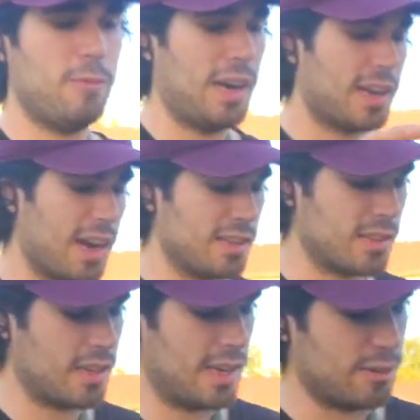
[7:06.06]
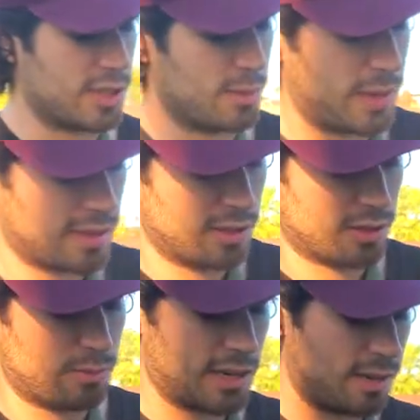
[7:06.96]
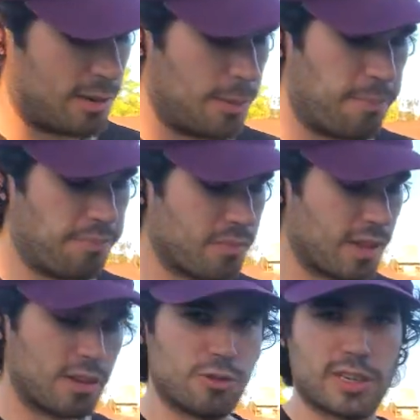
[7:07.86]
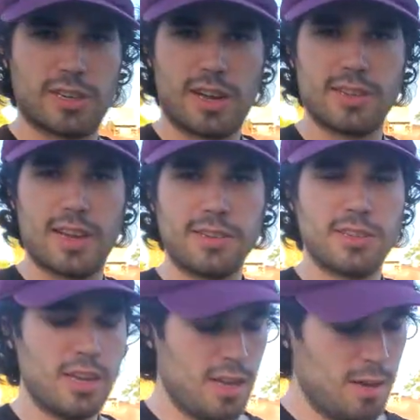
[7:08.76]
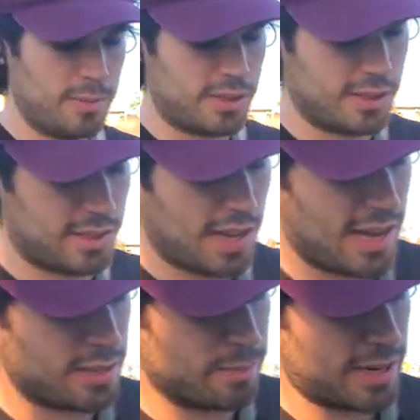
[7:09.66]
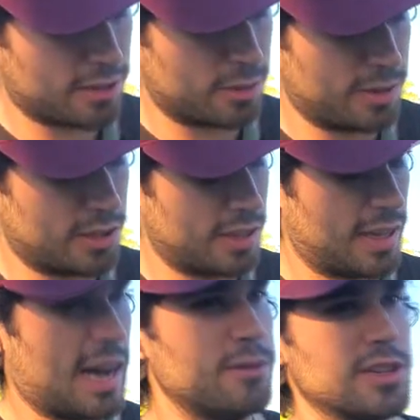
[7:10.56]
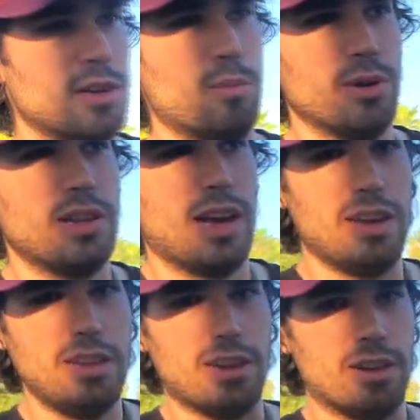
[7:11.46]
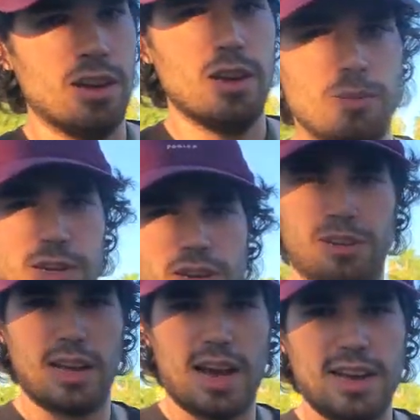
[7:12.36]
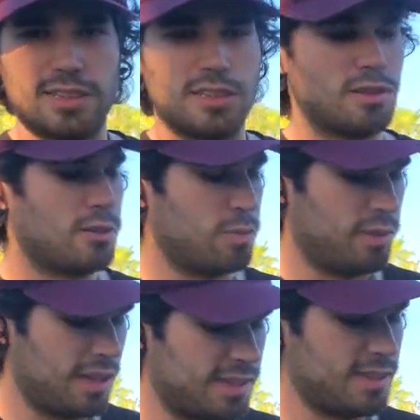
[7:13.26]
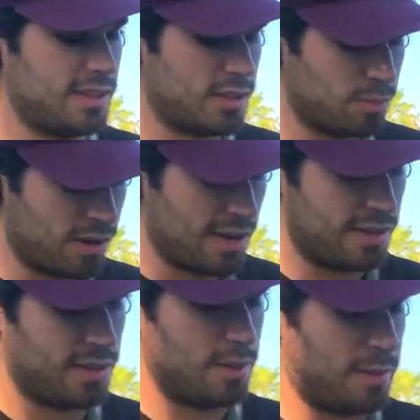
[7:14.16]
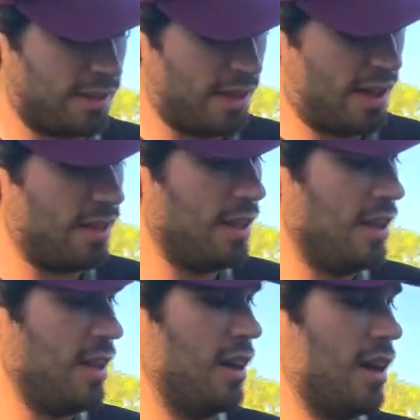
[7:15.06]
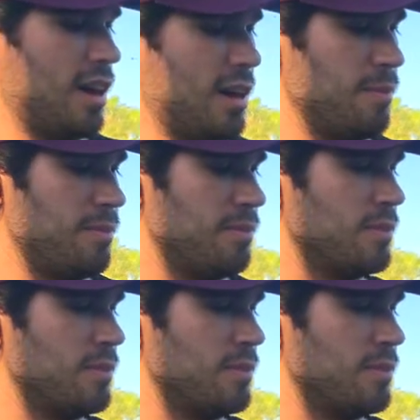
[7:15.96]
when I got this gun, I was expecting just regular trigger contacts. But since it has a micro switch, like I was gonna put that in there, but it already has it, so I was pleasantly surprised about that. Um,